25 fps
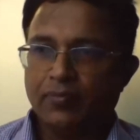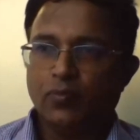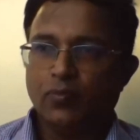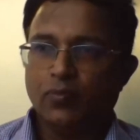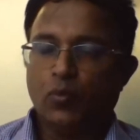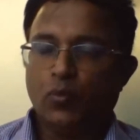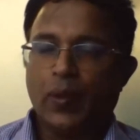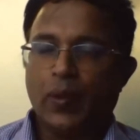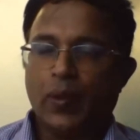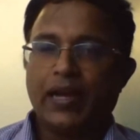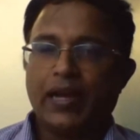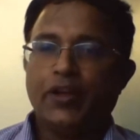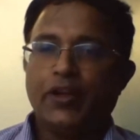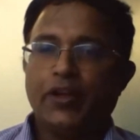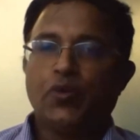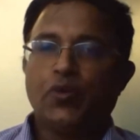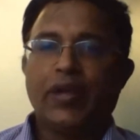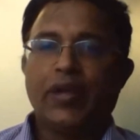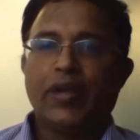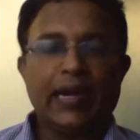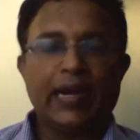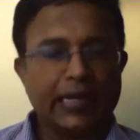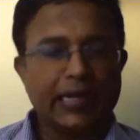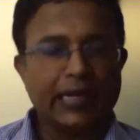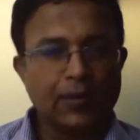when you
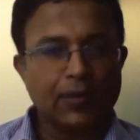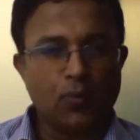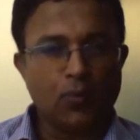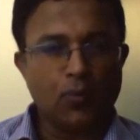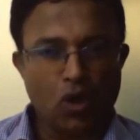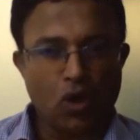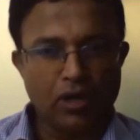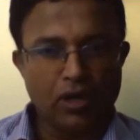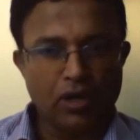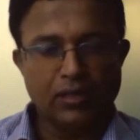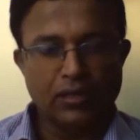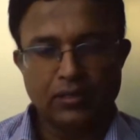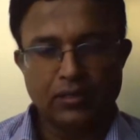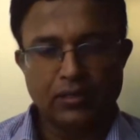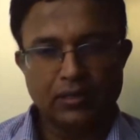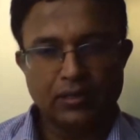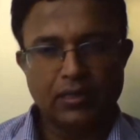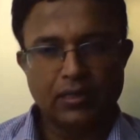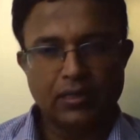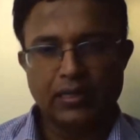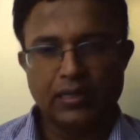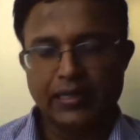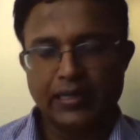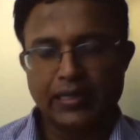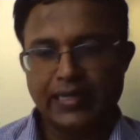get an award,
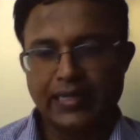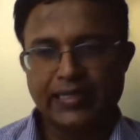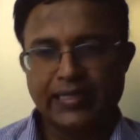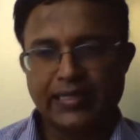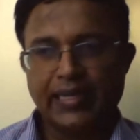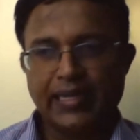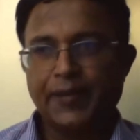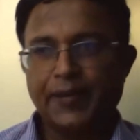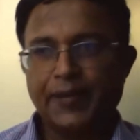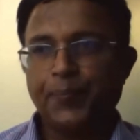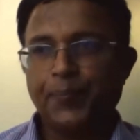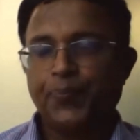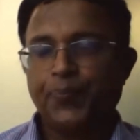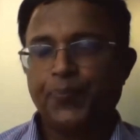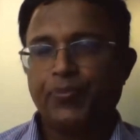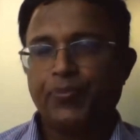let's say,